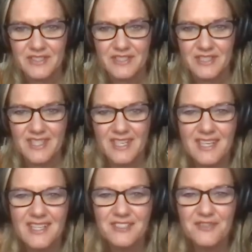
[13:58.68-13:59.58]
and then it
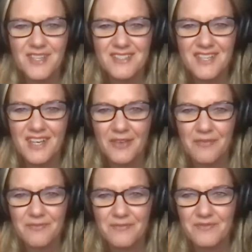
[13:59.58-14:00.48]
gets fucked up
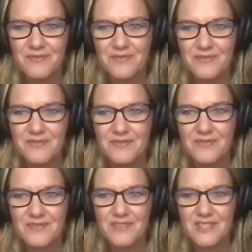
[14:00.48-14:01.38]

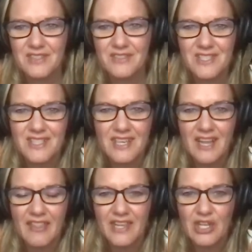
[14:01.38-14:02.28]
and there's like
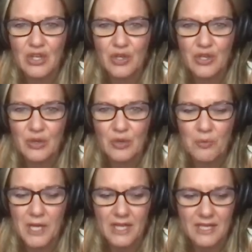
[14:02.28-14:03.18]
nothing you can do
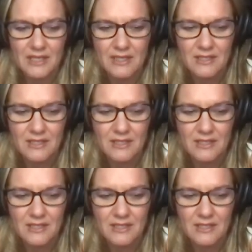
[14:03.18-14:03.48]
about it.